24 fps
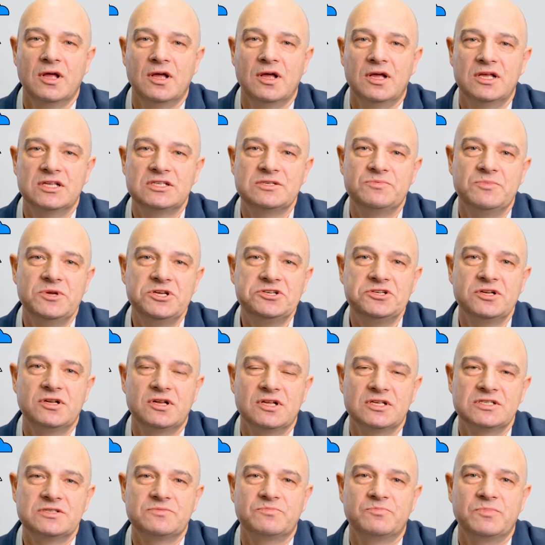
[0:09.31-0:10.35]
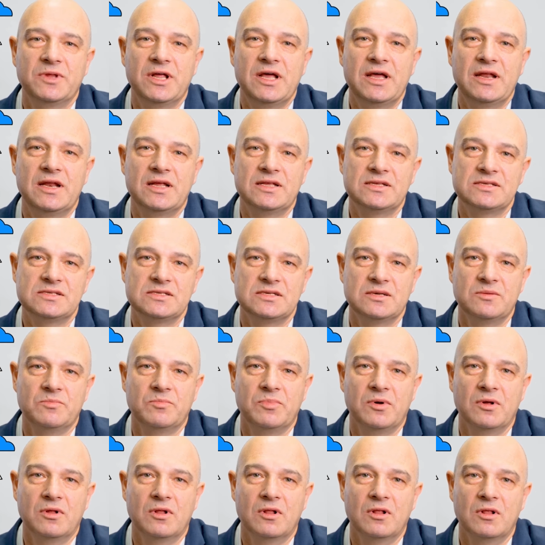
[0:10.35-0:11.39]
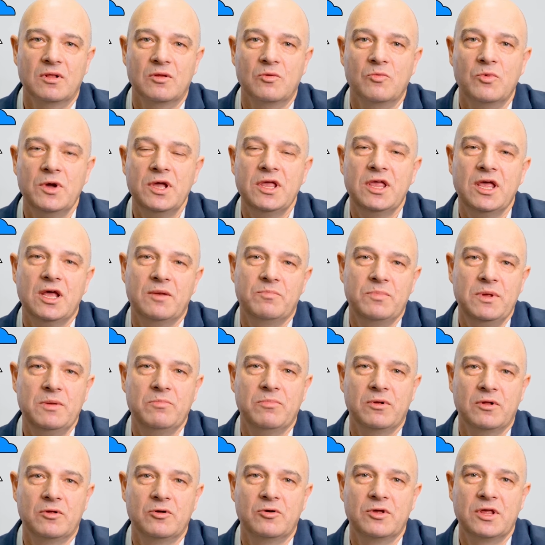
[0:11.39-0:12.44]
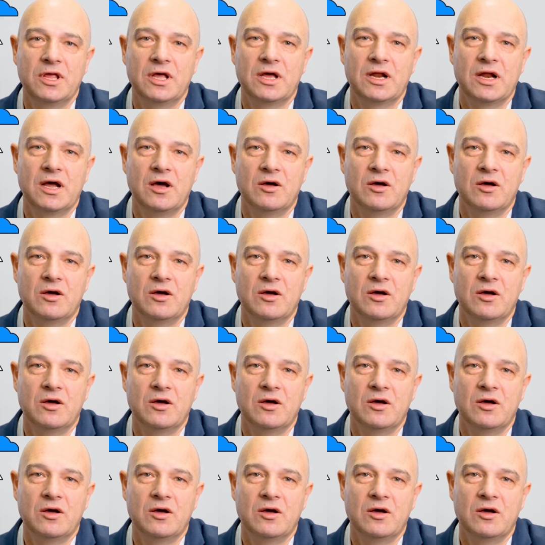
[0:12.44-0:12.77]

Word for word: Its mission is plain and simple. We get people who get